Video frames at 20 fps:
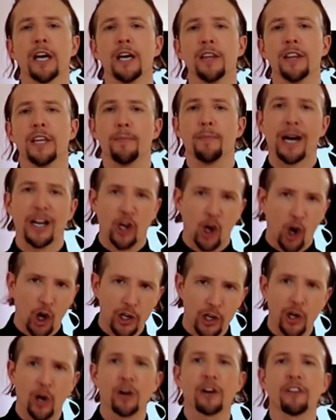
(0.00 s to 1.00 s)
the amount of
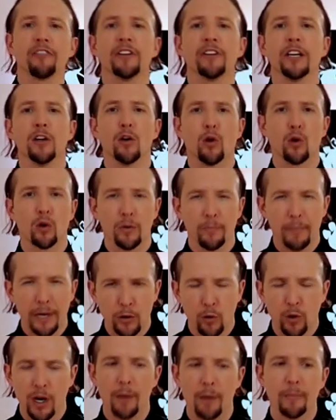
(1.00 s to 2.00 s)
choreography or a medal
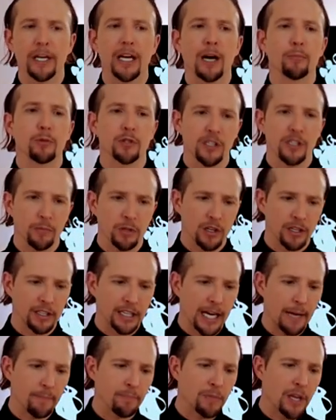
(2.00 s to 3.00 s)
coming up or something like
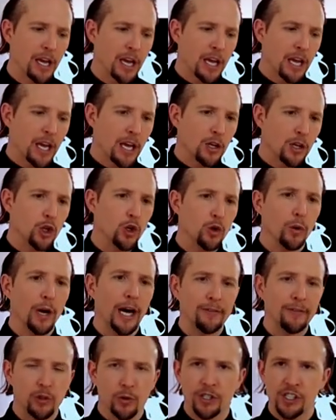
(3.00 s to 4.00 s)
that, you
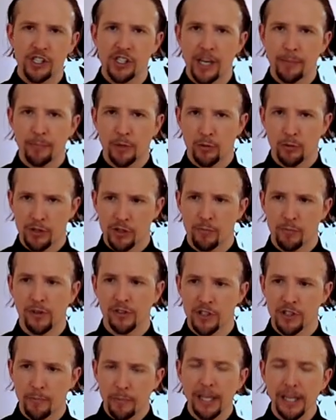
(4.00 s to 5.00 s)
have to accept the
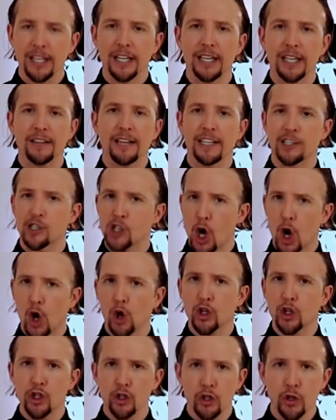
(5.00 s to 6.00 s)
responsibility that it's
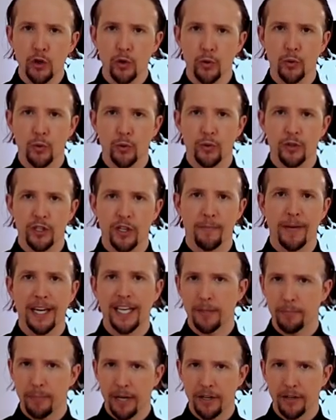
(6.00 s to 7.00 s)
on you to make
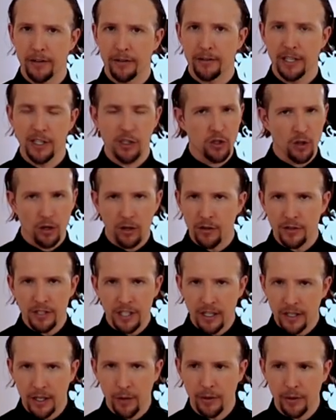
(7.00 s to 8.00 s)
it better. It's not on to
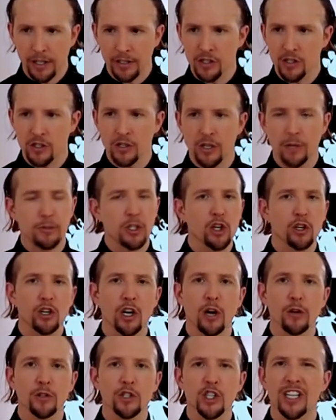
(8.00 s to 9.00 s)
anyone else. It's not to your
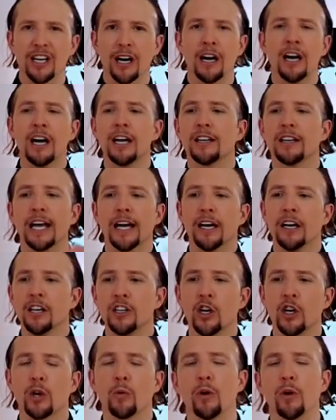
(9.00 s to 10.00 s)
coach. You can't,
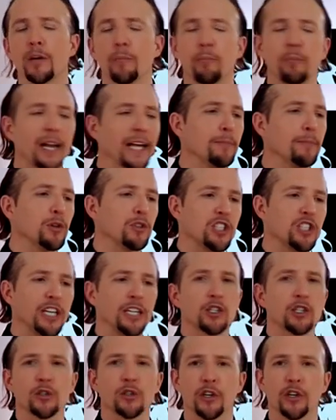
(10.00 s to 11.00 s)
you don't want to blame your
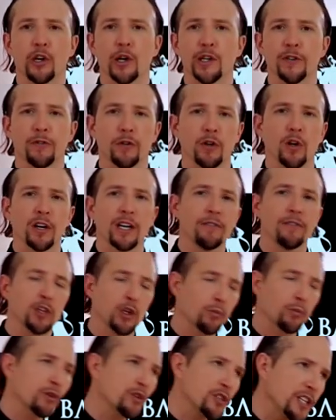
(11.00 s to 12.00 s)
teacher or your coach for not giving you
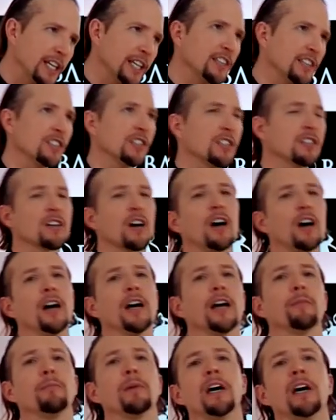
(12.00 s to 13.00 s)
routines in
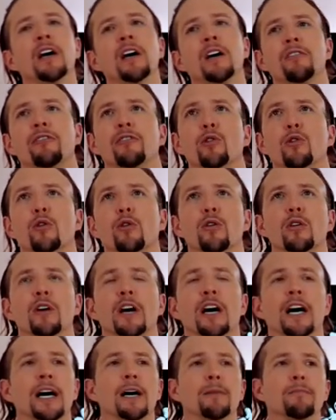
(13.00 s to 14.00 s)
time,
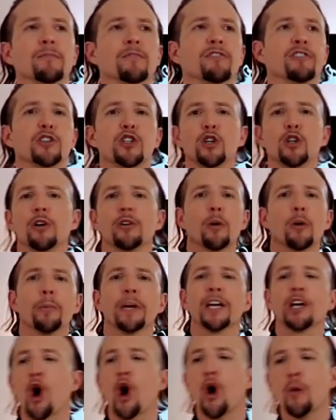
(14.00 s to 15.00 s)
for the studio not
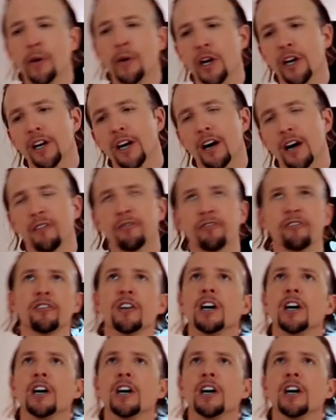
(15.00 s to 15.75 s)
being open enough,